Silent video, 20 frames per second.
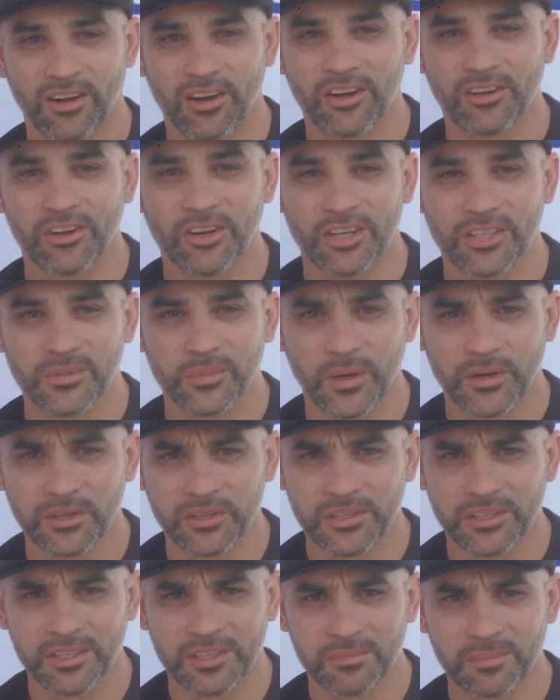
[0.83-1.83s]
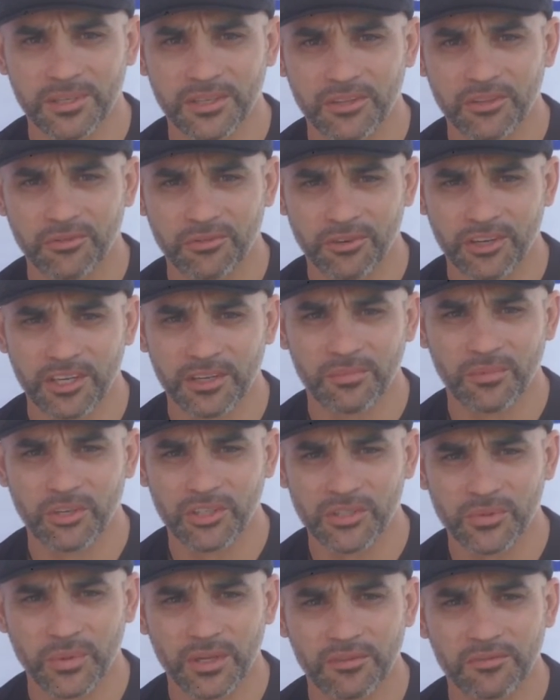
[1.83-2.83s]
Hi guys, welcome to the Big Three,
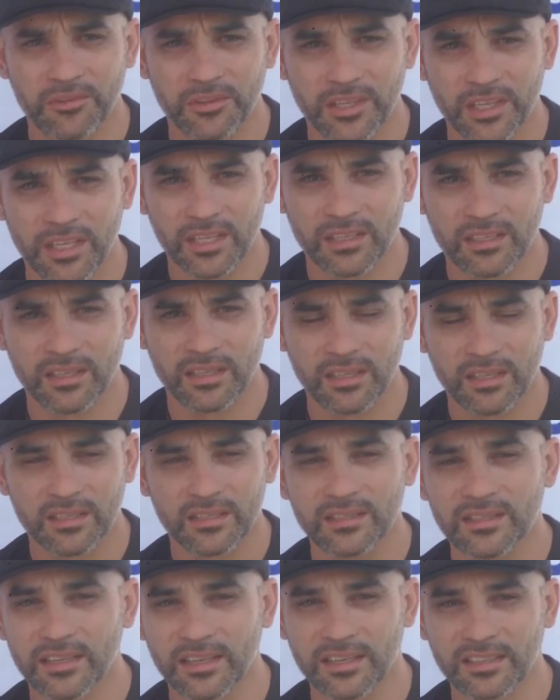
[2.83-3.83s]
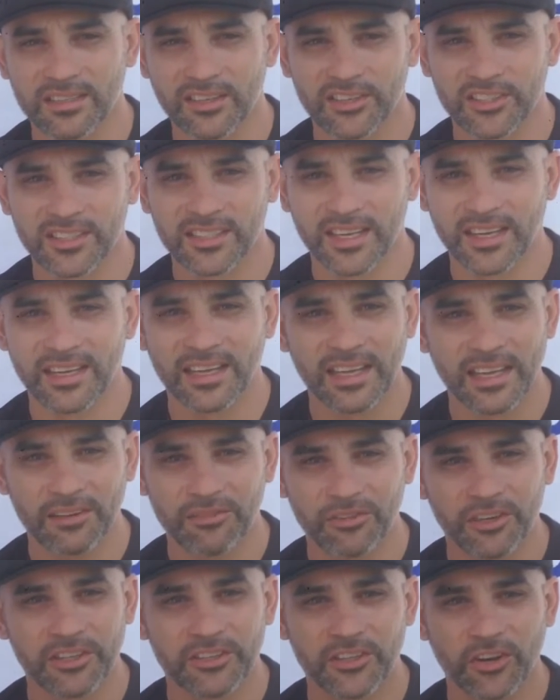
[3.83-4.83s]
my Sweat with ear Tears, and as I say
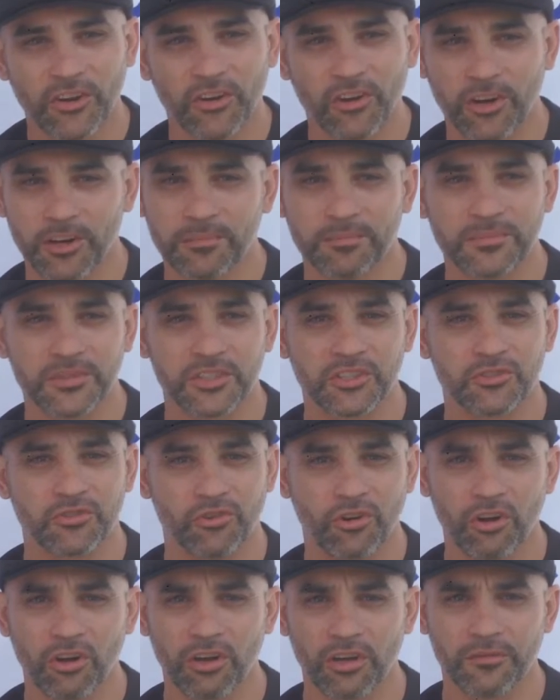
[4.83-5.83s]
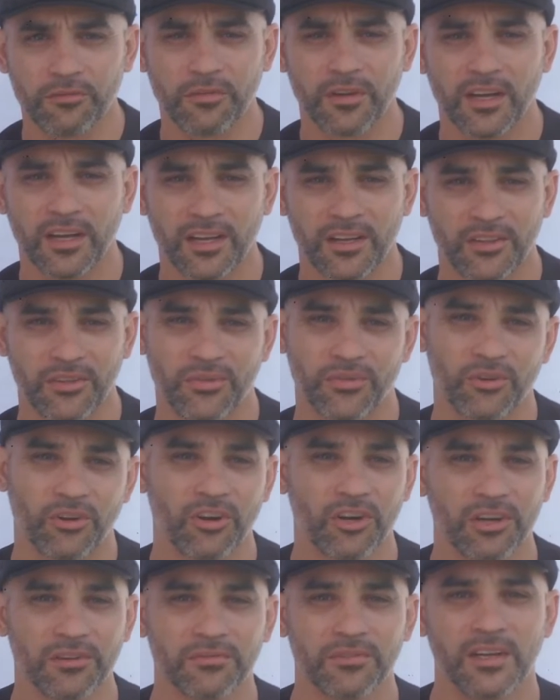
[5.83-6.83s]
every time, strive,
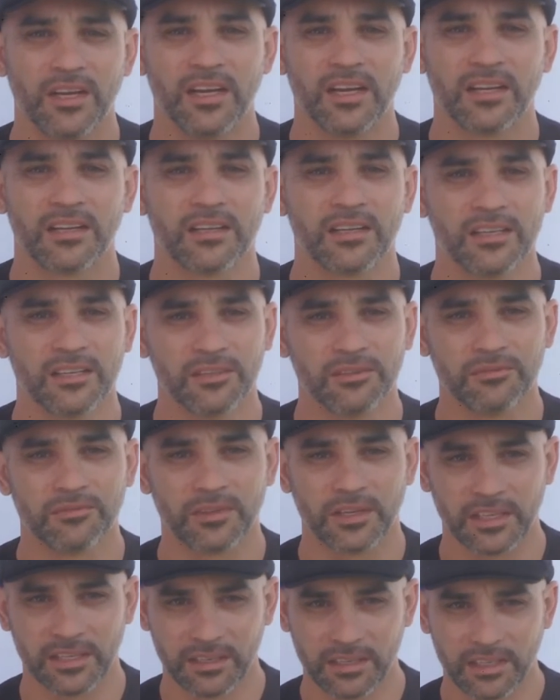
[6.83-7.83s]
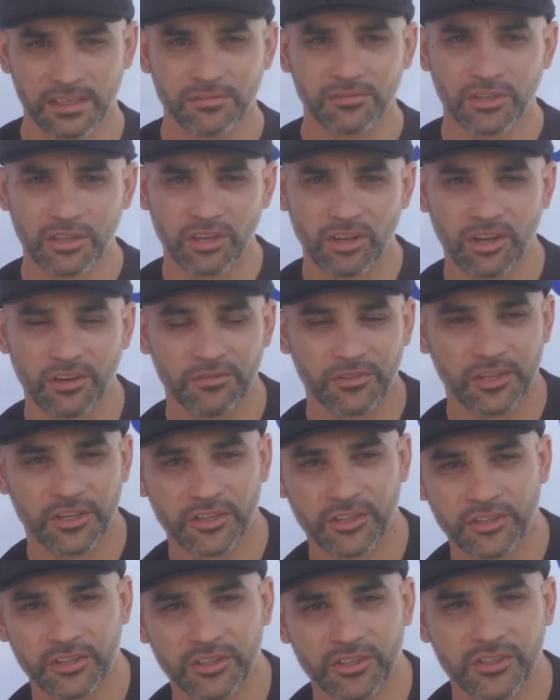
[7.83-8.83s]
thrive, live, and live the life
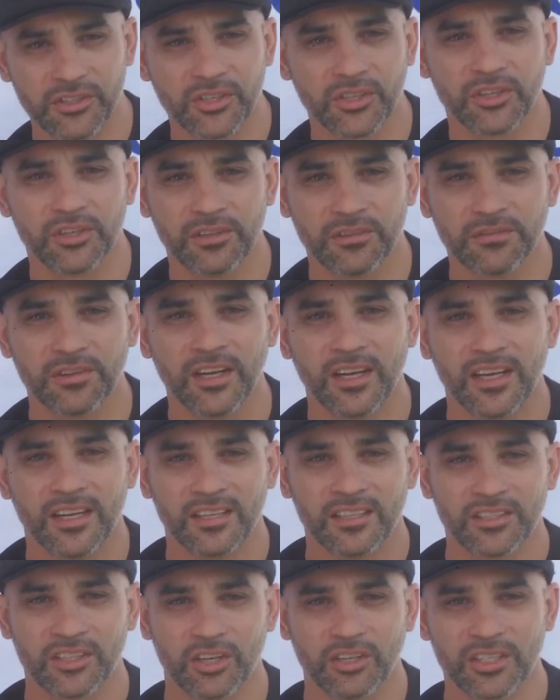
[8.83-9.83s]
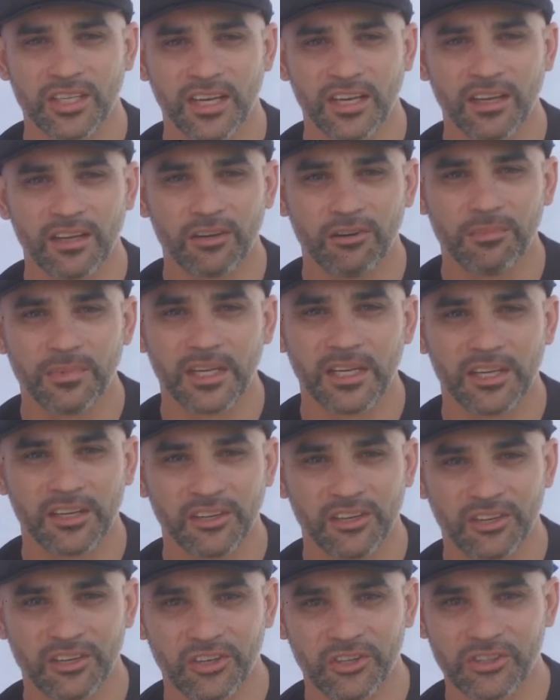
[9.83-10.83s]
that you deserve. So today I'm
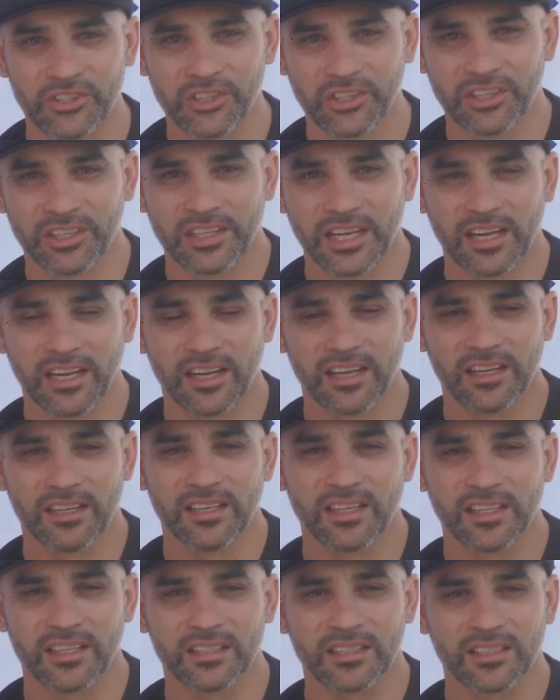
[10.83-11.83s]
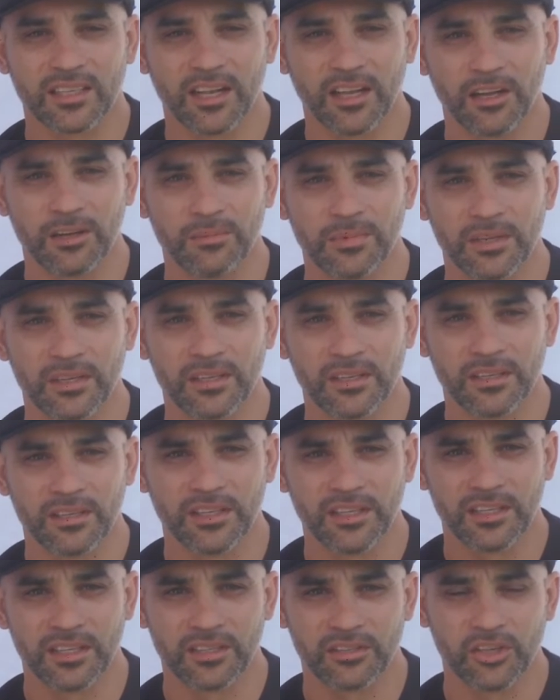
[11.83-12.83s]
here at Cudgen uh, Leagues Club
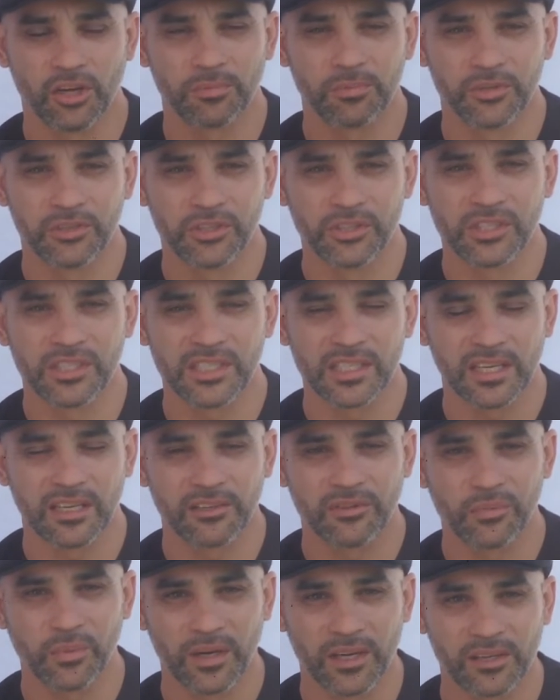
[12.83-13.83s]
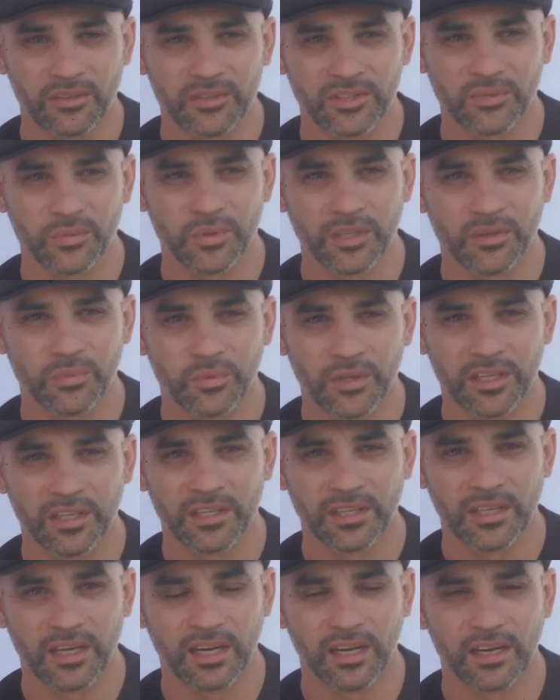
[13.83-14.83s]
in the top of New South Wales, where
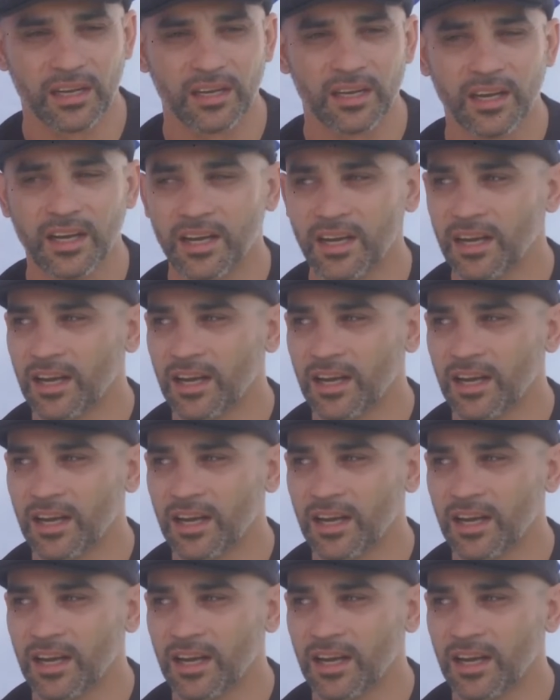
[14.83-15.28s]
we are